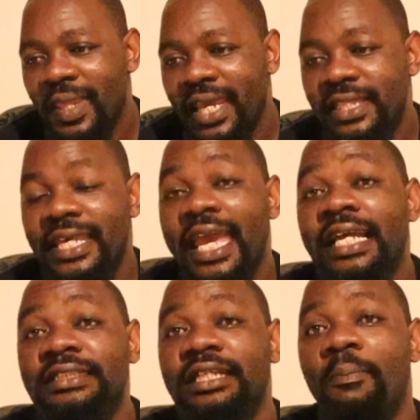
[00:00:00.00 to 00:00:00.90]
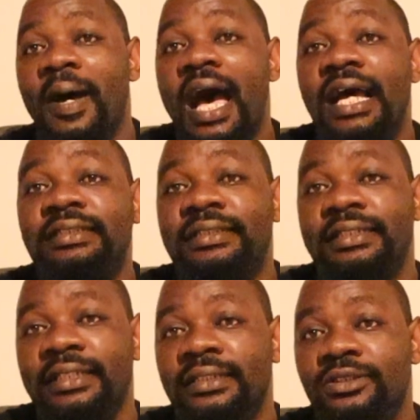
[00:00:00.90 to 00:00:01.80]
and they end up
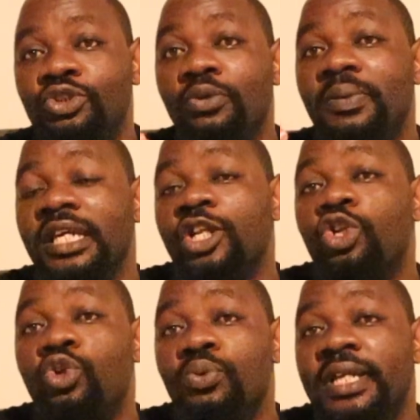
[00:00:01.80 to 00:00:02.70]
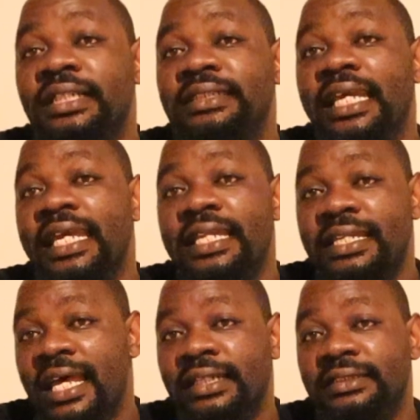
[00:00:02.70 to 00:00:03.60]
asking to be included
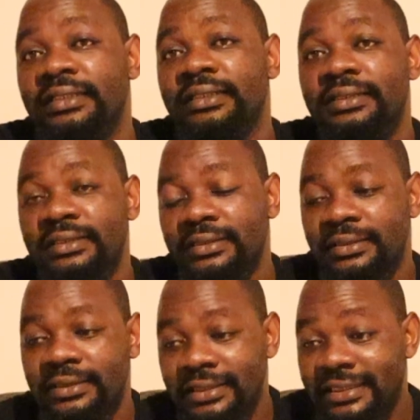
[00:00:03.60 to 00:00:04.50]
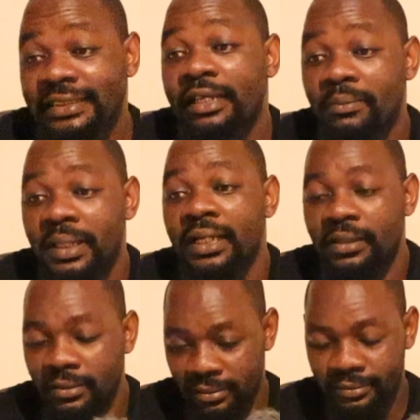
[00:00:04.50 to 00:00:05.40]
in that
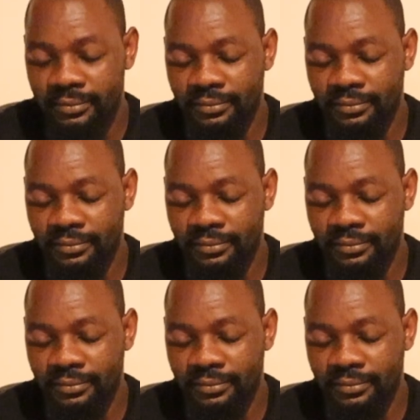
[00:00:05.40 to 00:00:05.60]
steaming.